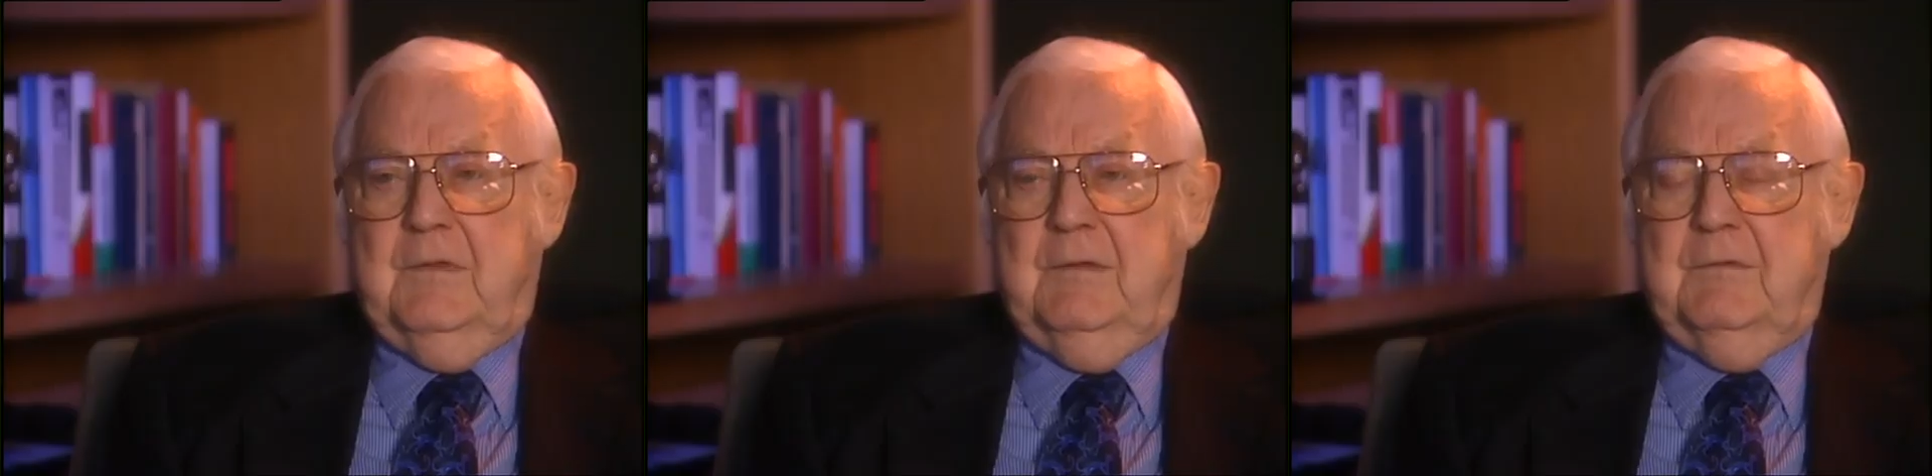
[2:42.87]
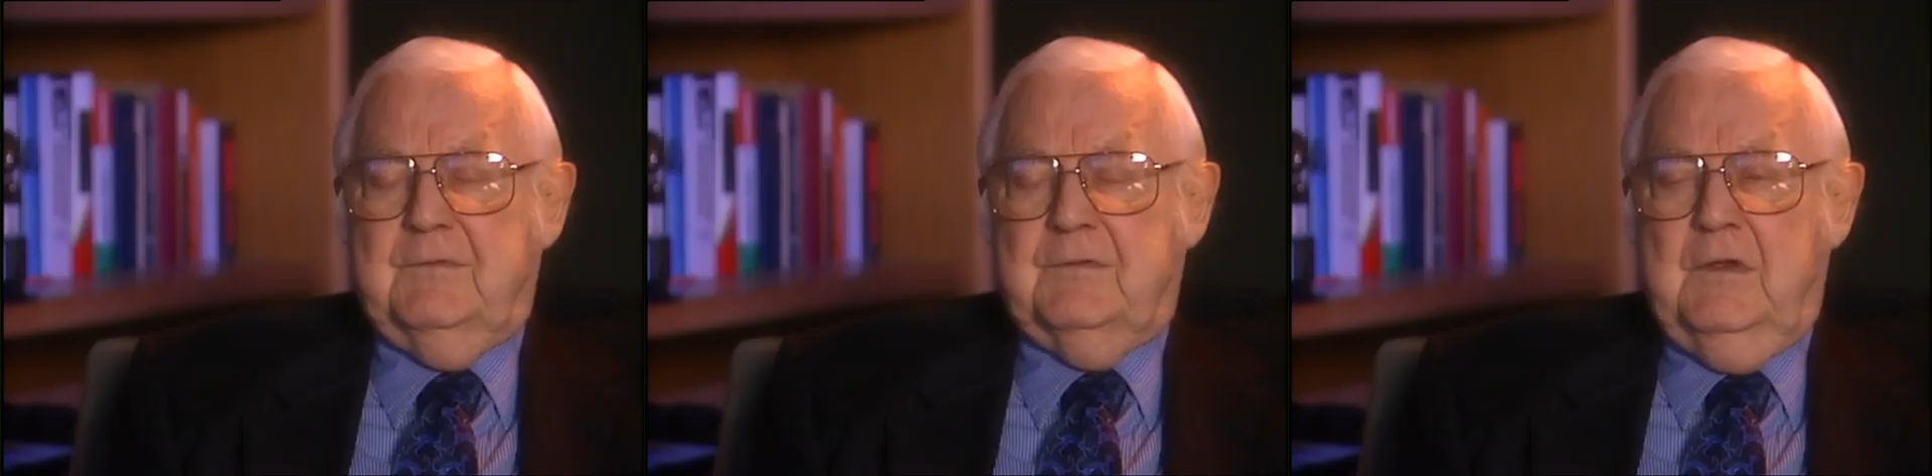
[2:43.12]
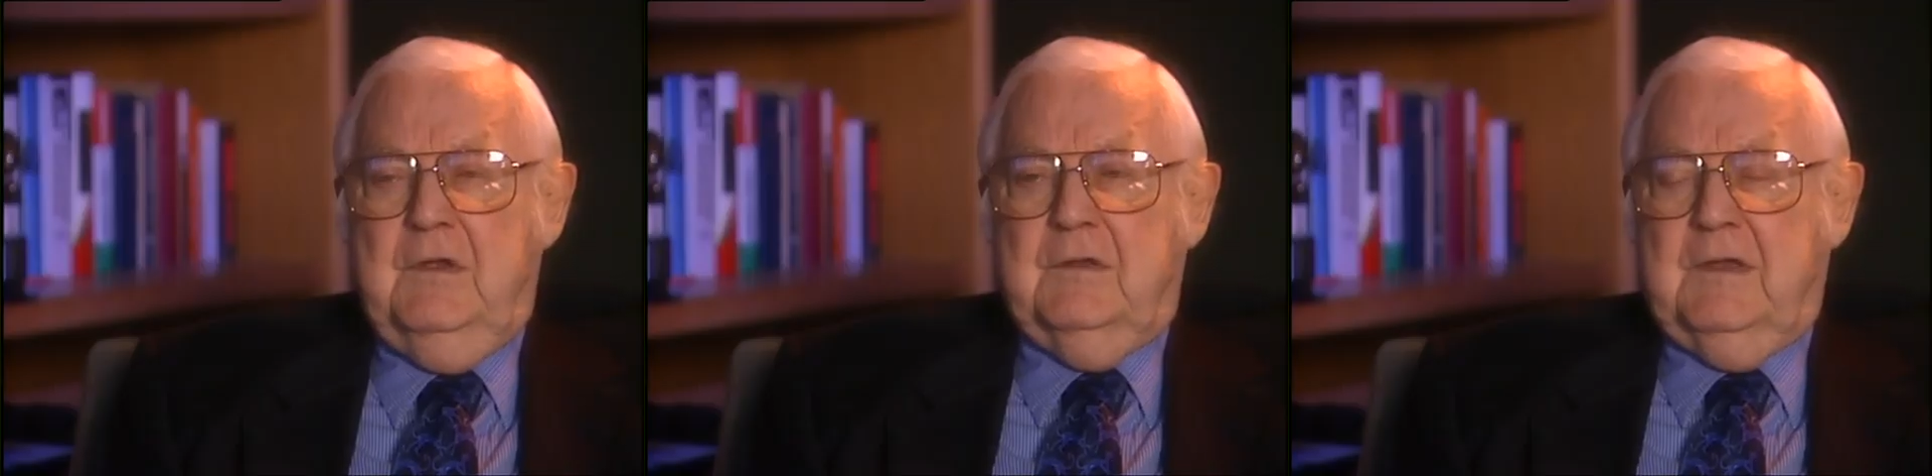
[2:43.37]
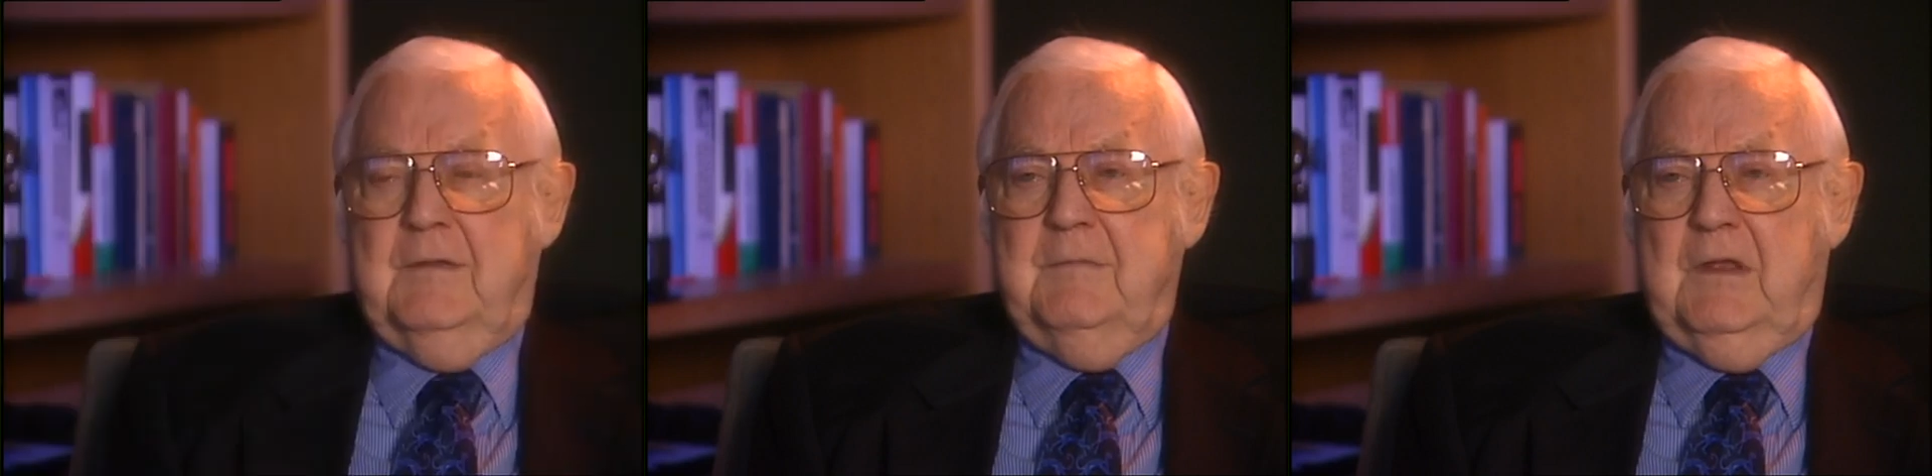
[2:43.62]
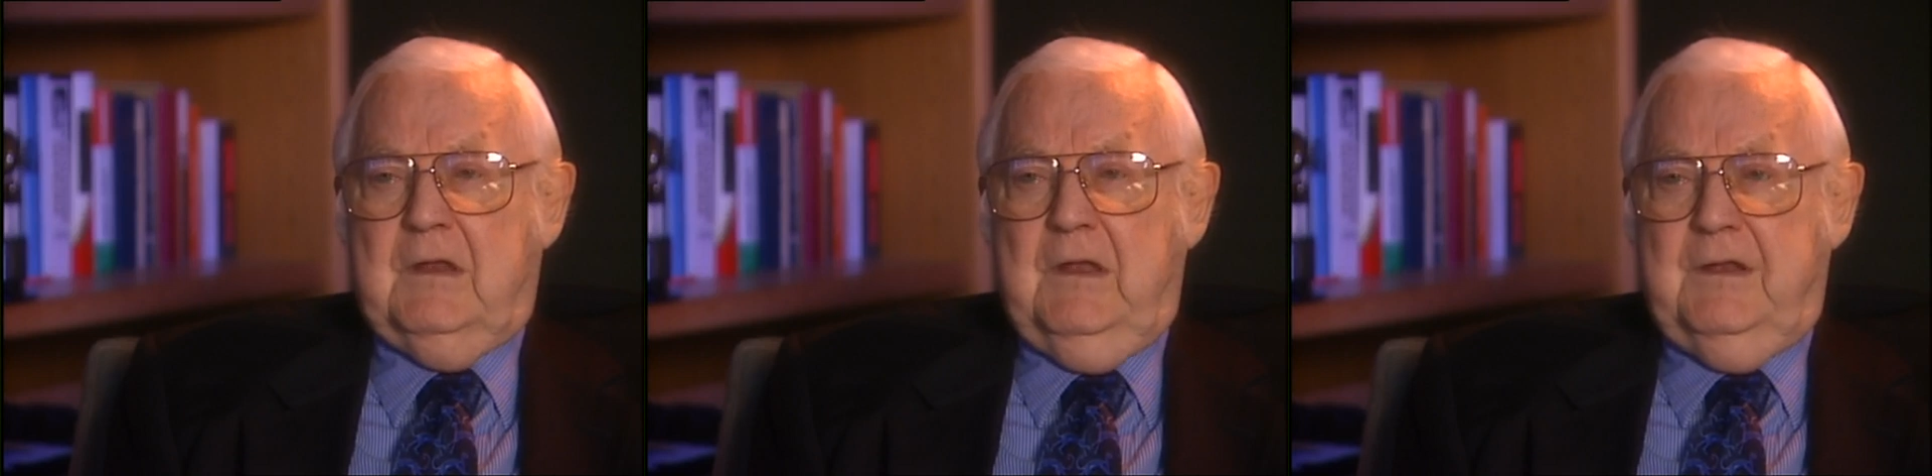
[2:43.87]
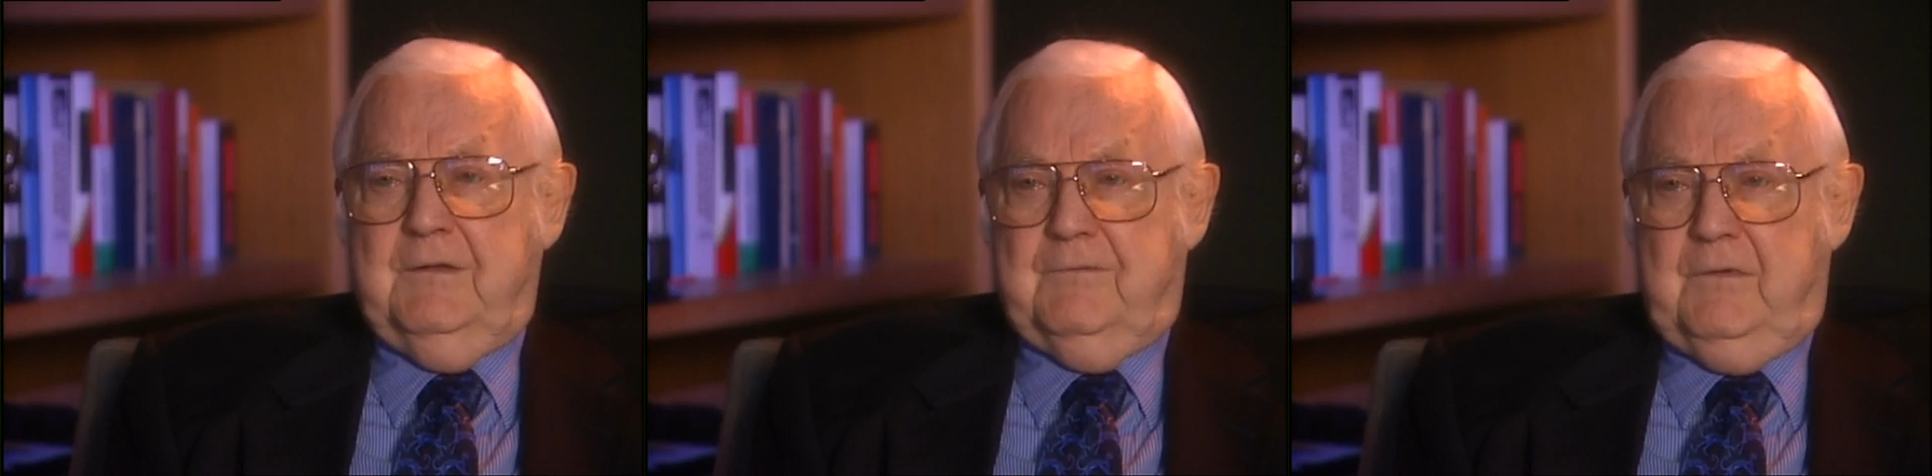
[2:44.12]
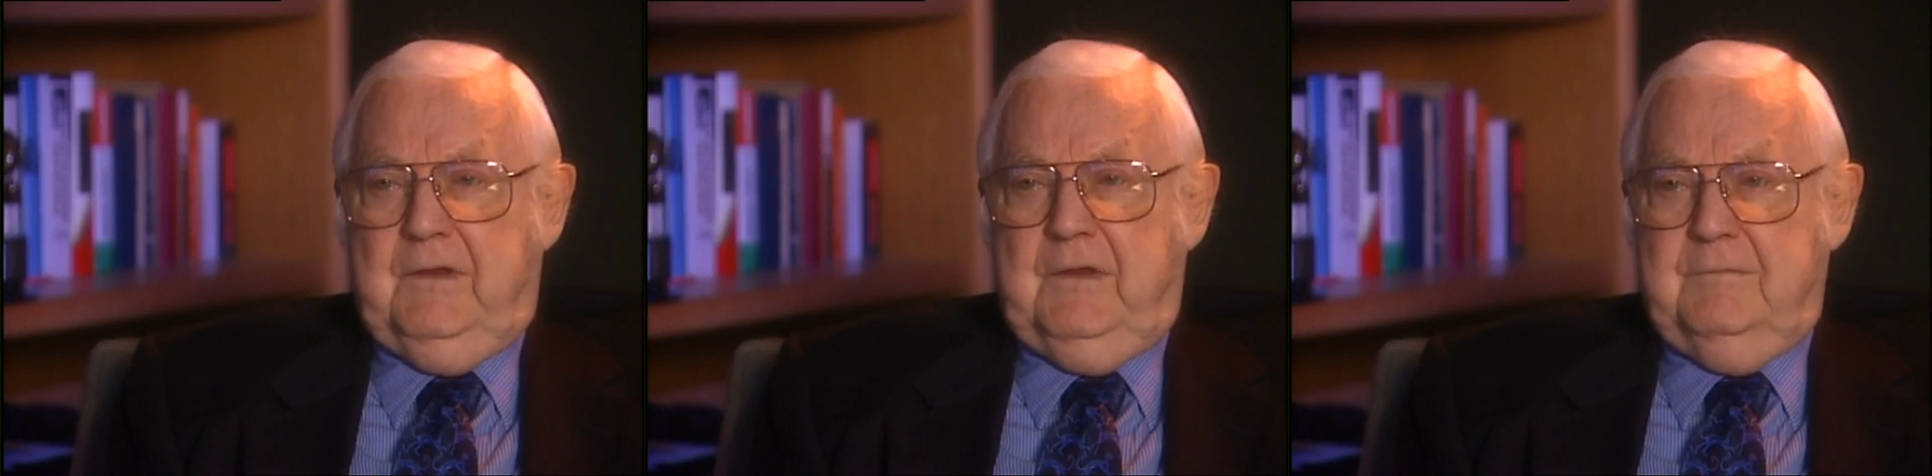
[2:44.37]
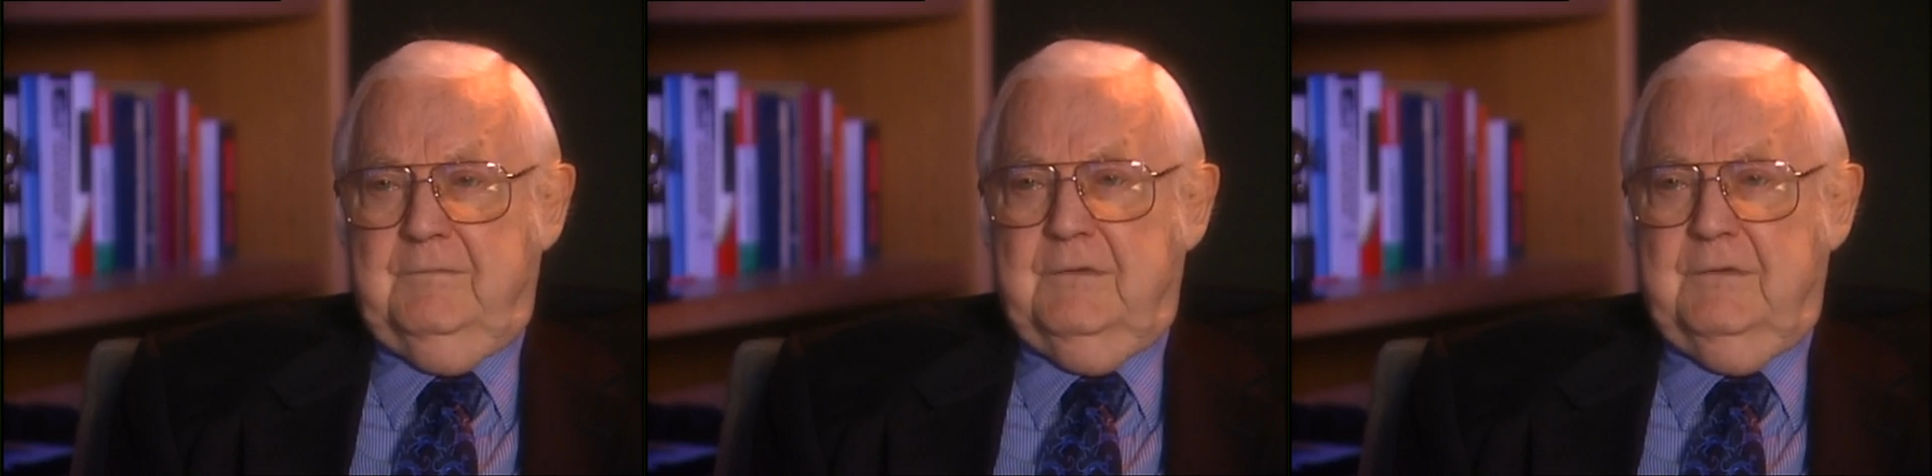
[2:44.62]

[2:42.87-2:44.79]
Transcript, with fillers: he was gave me a lot of freedom,